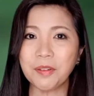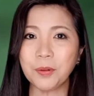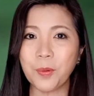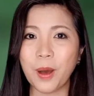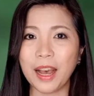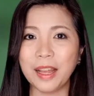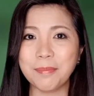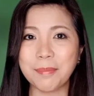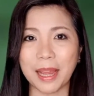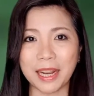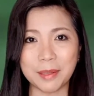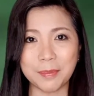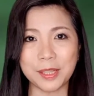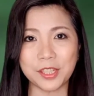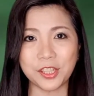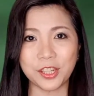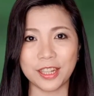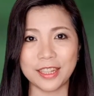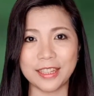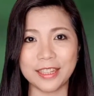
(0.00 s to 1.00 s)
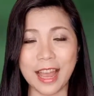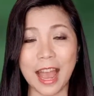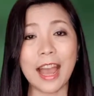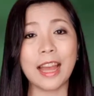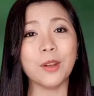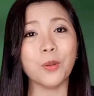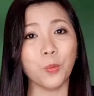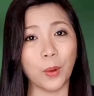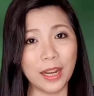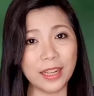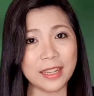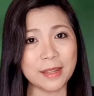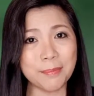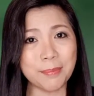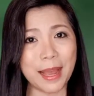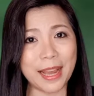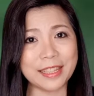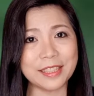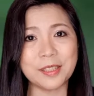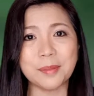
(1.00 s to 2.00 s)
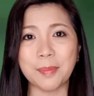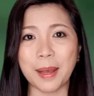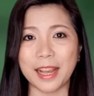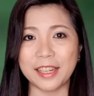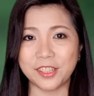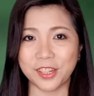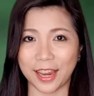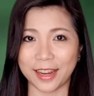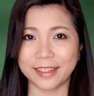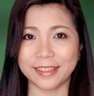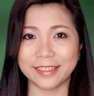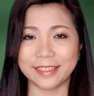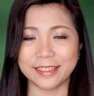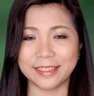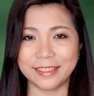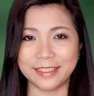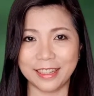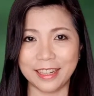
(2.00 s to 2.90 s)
My name is Shirley and welcome back to my channel.